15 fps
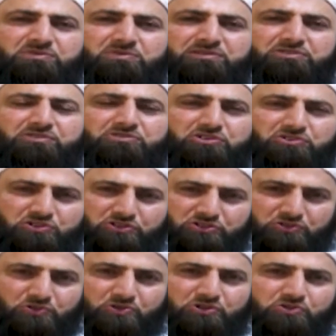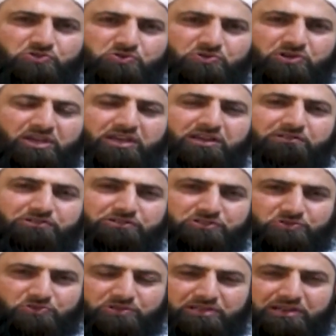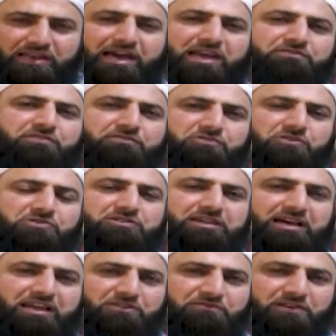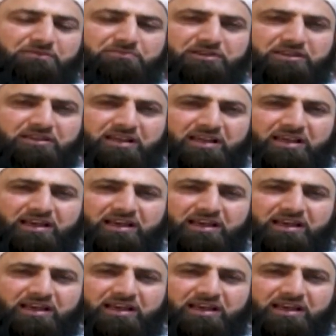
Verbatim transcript: this will not just destroy you, it will destroy the life of your entire family.